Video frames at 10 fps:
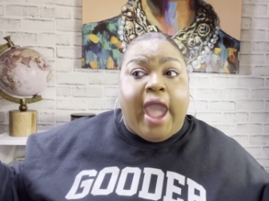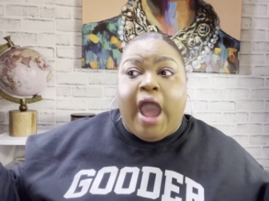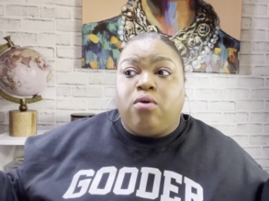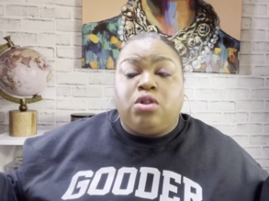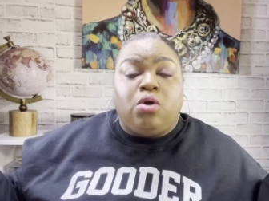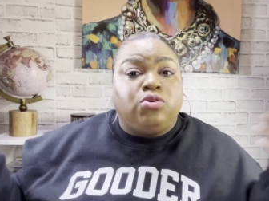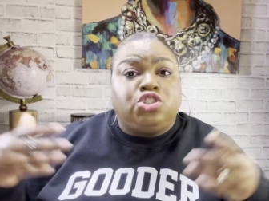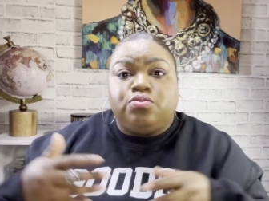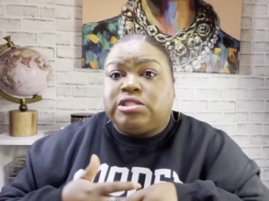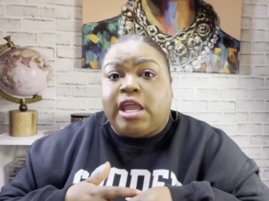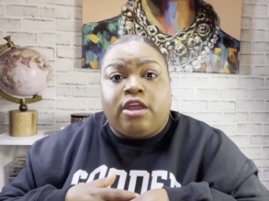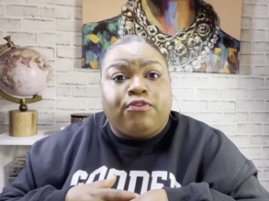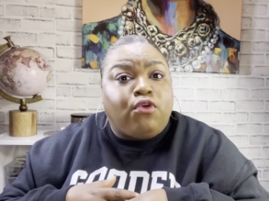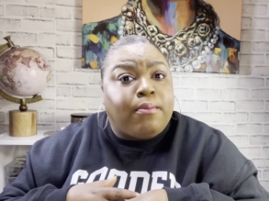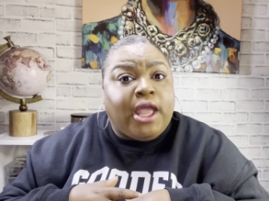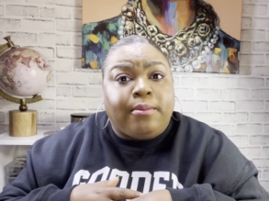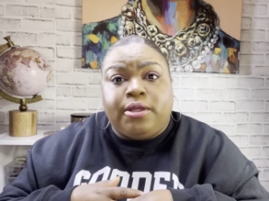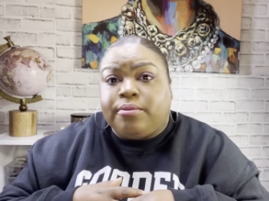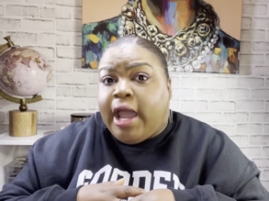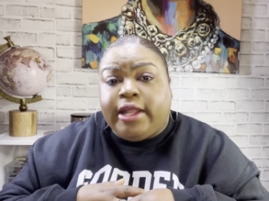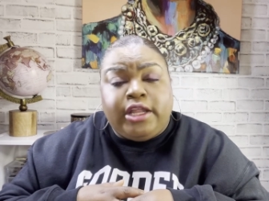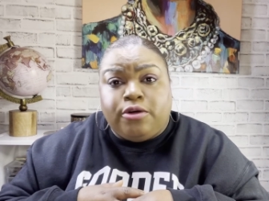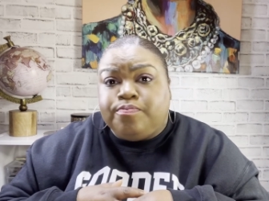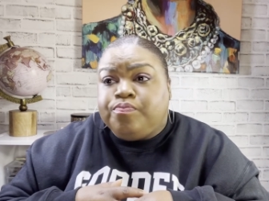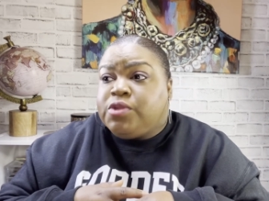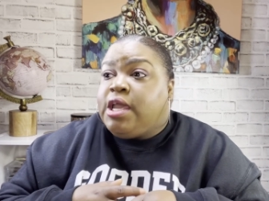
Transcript: i don't know what you were staying for baby i don't